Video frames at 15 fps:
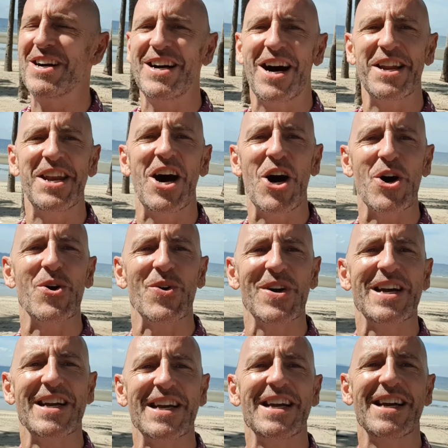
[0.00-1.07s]
I know
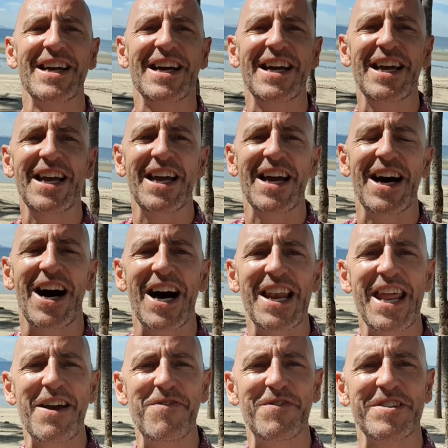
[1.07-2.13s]
I
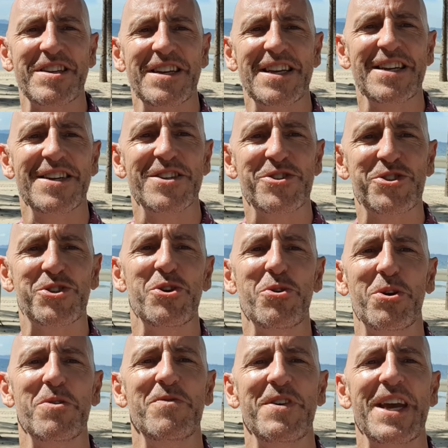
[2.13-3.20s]
left
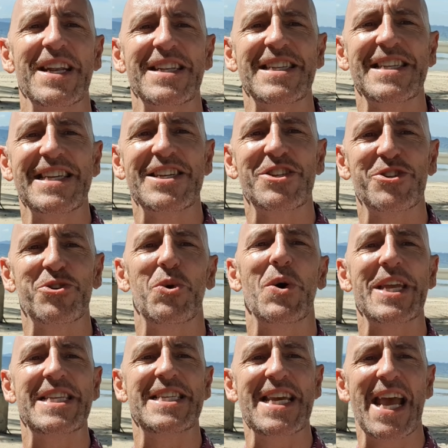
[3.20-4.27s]
Sukhumvit, Soy
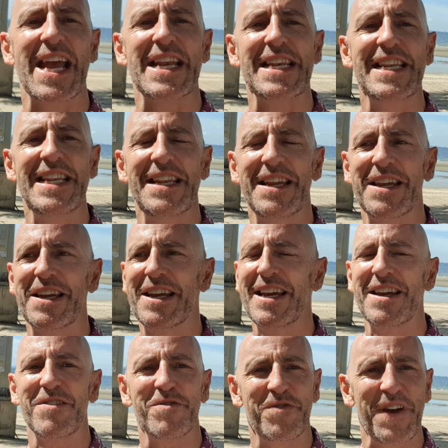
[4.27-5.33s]
10,
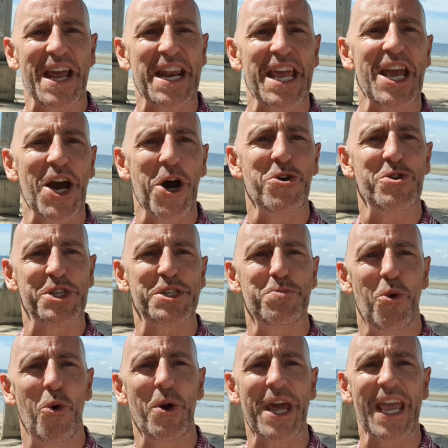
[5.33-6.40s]
Venio this
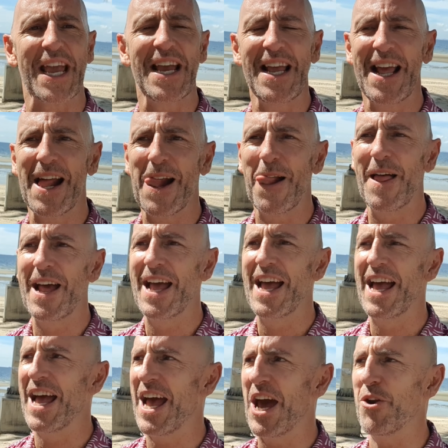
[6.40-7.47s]
morning,
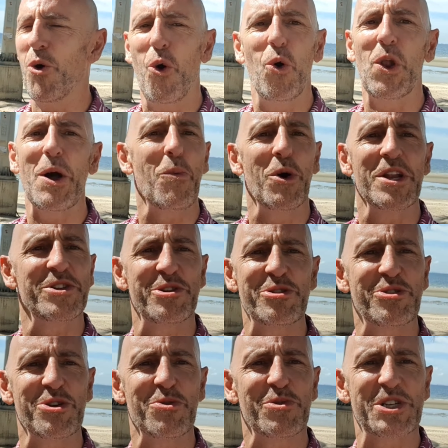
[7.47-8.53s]
and all I wanted to
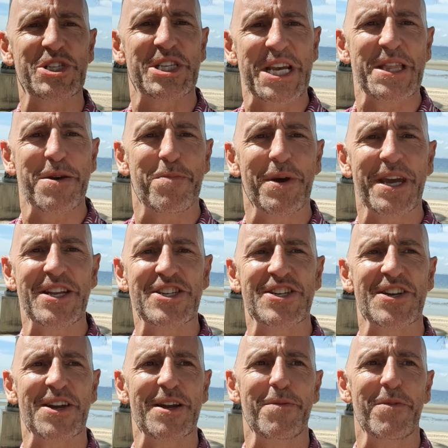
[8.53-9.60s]
do was see the beach,
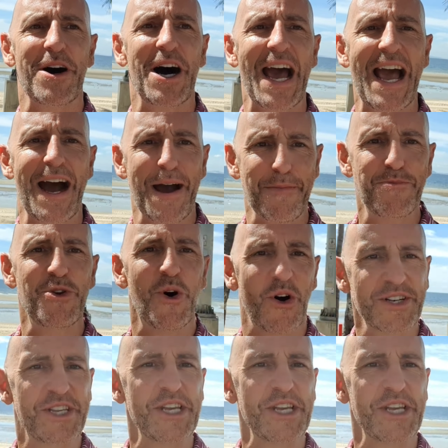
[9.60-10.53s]
and I'm, I am not